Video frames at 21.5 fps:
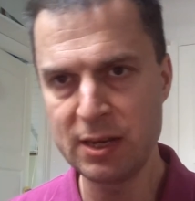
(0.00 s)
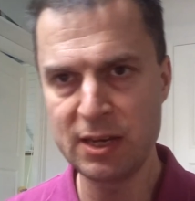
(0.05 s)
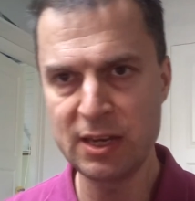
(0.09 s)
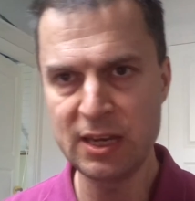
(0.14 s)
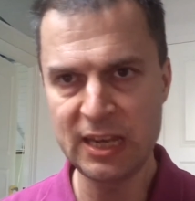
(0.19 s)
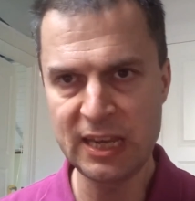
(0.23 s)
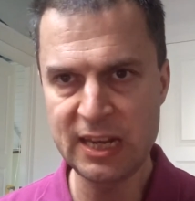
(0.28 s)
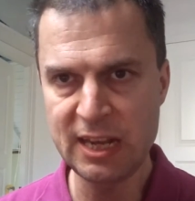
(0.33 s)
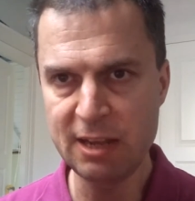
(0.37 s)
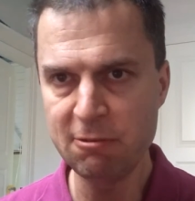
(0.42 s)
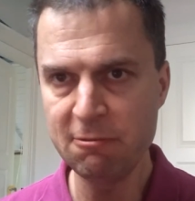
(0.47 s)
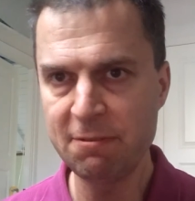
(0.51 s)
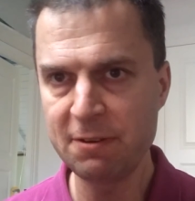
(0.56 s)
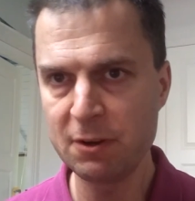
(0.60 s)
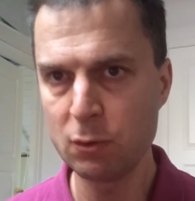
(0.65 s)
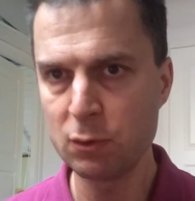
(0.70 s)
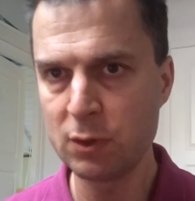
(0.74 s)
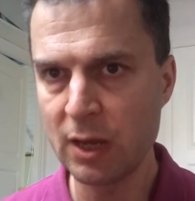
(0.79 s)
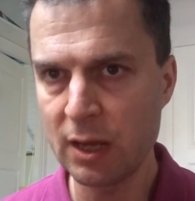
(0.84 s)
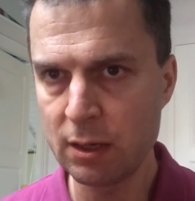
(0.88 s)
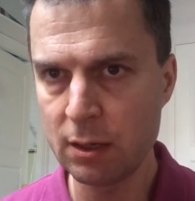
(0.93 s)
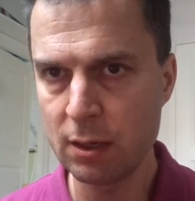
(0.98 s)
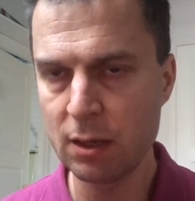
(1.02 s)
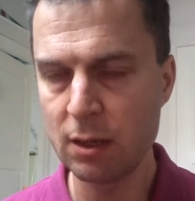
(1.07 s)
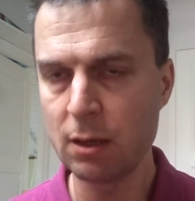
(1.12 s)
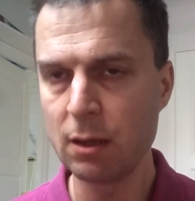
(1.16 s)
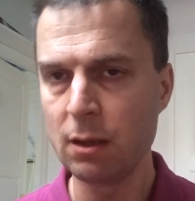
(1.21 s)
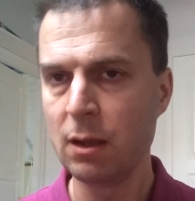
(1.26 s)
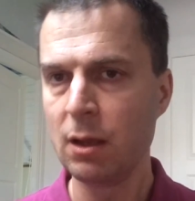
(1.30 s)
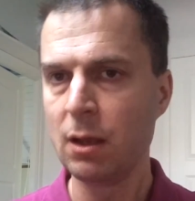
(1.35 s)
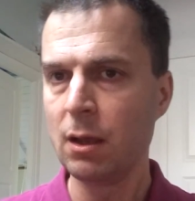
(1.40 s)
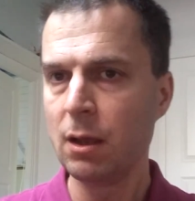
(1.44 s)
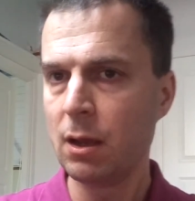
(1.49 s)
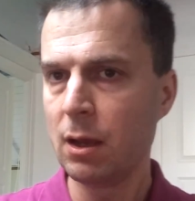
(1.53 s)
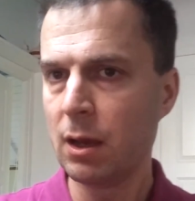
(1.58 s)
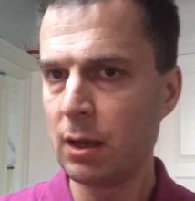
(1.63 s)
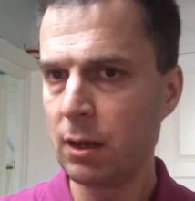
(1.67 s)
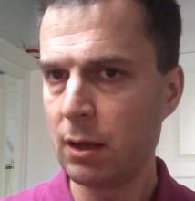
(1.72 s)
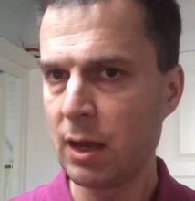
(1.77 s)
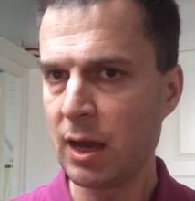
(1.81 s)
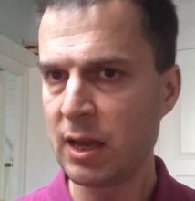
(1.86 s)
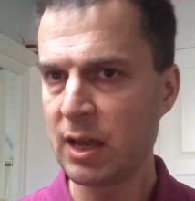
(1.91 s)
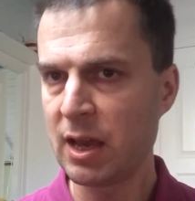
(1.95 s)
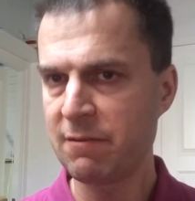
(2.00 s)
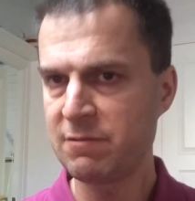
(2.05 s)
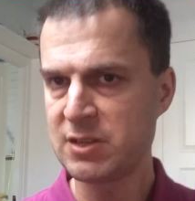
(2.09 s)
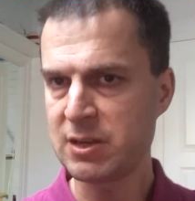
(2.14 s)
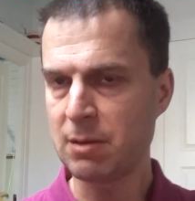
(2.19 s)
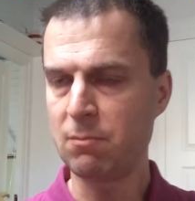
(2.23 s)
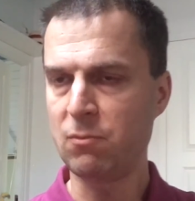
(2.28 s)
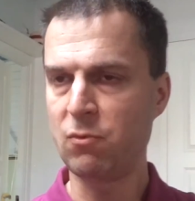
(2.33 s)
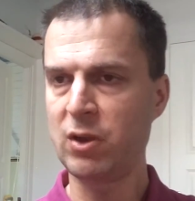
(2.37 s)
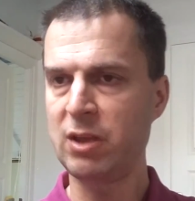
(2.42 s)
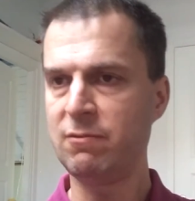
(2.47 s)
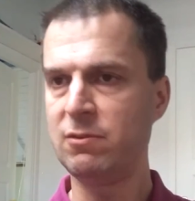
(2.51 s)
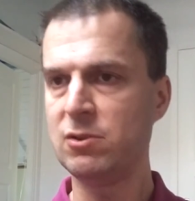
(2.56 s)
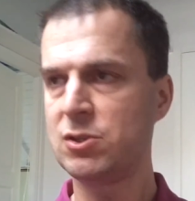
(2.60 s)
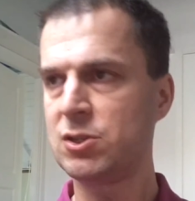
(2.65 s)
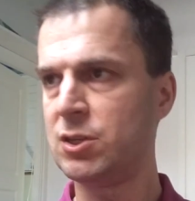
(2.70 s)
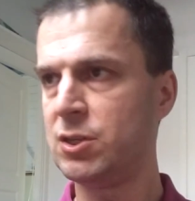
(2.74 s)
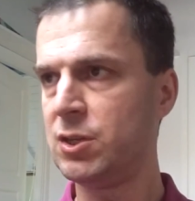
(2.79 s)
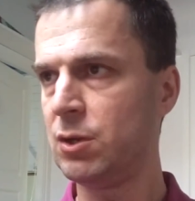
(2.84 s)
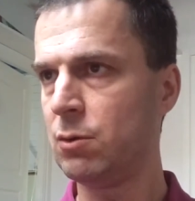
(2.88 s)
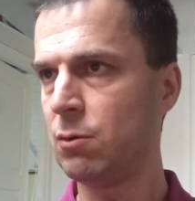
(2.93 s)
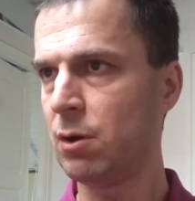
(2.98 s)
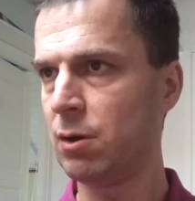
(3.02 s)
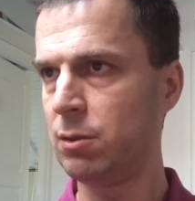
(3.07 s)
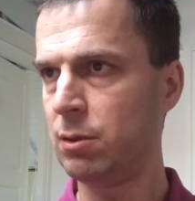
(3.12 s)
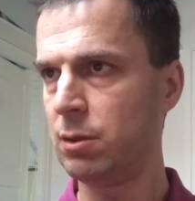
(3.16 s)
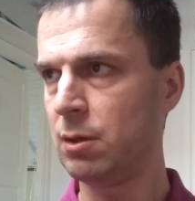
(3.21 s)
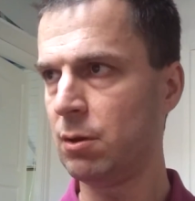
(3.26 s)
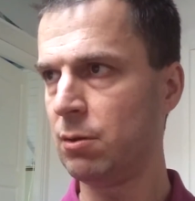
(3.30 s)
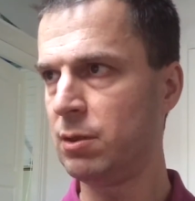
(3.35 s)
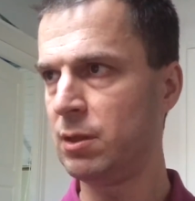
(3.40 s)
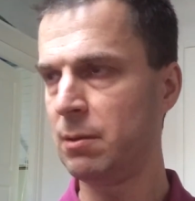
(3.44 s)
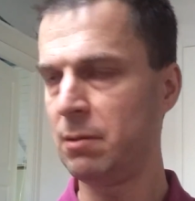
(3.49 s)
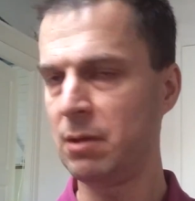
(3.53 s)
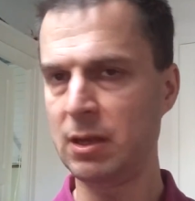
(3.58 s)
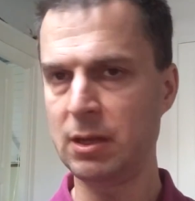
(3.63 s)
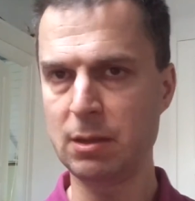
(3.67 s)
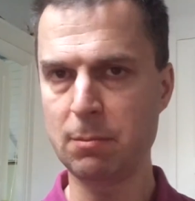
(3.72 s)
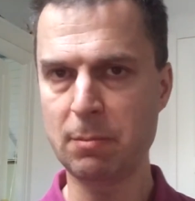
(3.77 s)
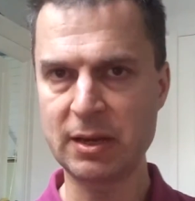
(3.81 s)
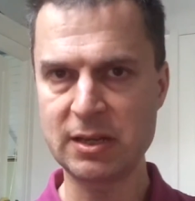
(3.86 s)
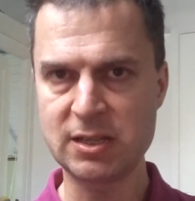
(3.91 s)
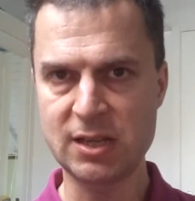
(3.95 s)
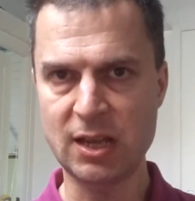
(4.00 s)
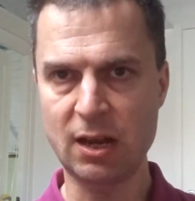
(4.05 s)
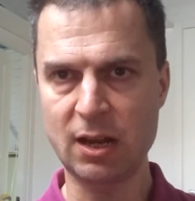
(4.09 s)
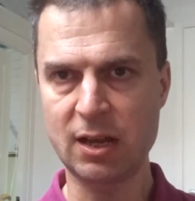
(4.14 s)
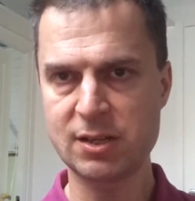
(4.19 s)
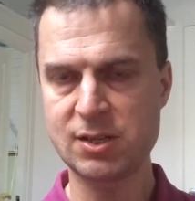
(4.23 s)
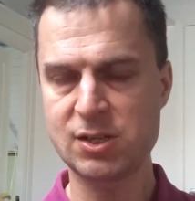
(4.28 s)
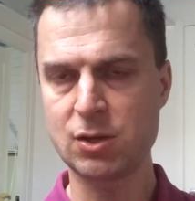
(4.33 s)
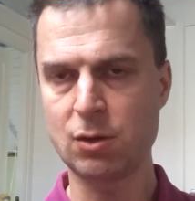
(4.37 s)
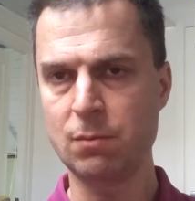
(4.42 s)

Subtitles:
been needing food, and I have some reviews to do in the Bugzilla.